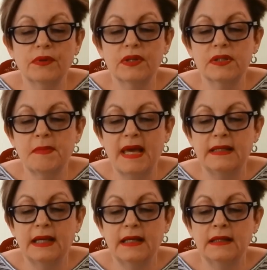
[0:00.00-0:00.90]
with its
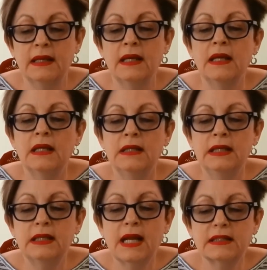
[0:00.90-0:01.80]
mandate,
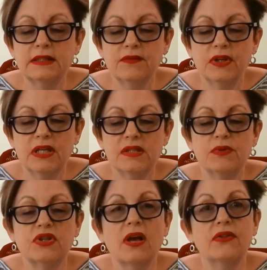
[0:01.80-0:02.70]
needed activities
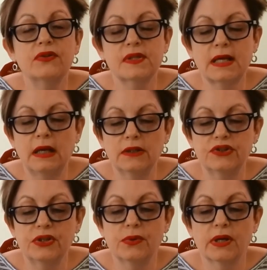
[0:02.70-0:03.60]
which other
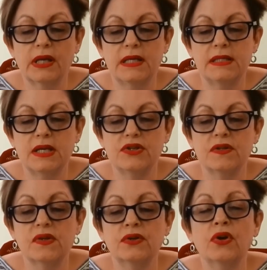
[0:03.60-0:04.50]
psychology
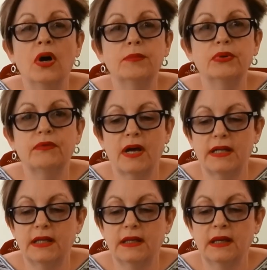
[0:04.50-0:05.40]
organizations are not
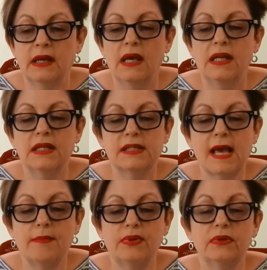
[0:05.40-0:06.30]
providing. An
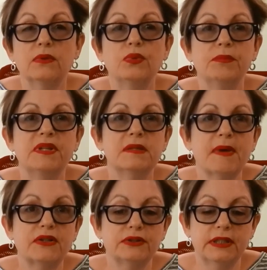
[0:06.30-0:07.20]
example would be
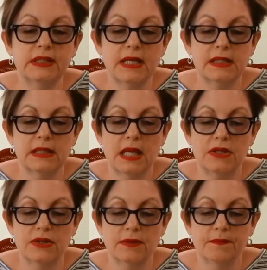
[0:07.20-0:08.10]
specialty
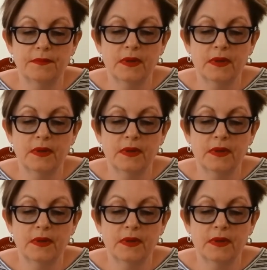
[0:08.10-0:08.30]
designation.